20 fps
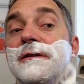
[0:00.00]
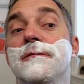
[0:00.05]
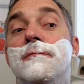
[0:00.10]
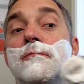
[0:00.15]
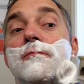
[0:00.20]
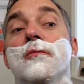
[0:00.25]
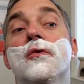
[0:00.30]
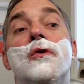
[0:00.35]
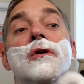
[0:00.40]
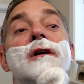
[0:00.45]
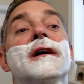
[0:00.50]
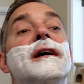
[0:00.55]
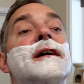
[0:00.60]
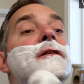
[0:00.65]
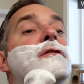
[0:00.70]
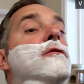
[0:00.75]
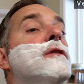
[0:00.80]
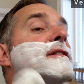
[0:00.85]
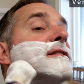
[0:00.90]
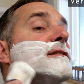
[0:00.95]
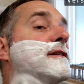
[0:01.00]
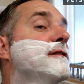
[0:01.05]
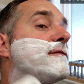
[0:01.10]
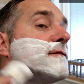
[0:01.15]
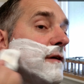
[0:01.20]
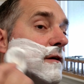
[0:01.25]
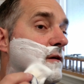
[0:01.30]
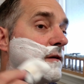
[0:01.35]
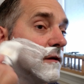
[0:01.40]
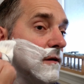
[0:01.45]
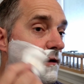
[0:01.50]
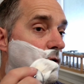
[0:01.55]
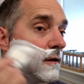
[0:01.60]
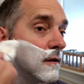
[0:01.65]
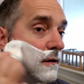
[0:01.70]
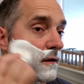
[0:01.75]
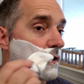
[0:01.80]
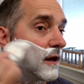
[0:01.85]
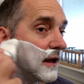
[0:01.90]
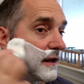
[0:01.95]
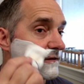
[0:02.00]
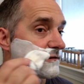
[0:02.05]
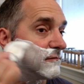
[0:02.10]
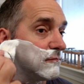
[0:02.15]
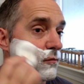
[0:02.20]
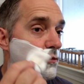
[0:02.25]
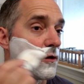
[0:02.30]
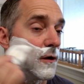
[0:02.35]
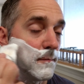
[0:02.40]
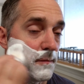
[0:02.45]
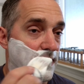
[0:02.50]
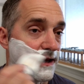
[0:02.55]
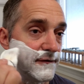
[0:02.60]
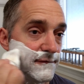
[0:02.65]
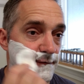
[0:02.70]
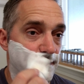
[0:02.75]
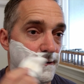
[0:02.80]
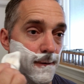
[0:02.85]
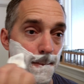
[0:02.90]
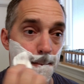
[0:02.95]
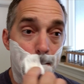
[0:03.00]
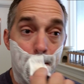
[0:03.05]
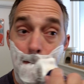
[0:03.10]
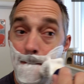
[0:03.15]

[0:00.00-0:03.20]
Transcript: more aggressive, has more blade feel.